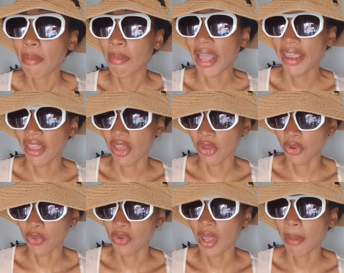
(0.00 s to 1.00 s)
my
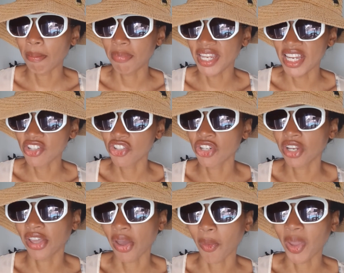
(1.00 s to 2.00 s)
own beach
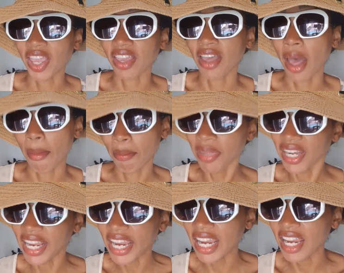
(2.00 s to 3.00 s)
going
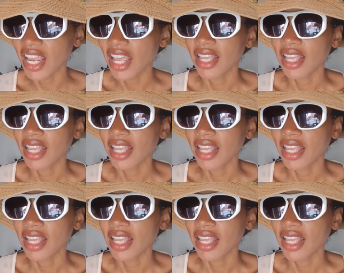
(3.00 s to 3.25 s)
company.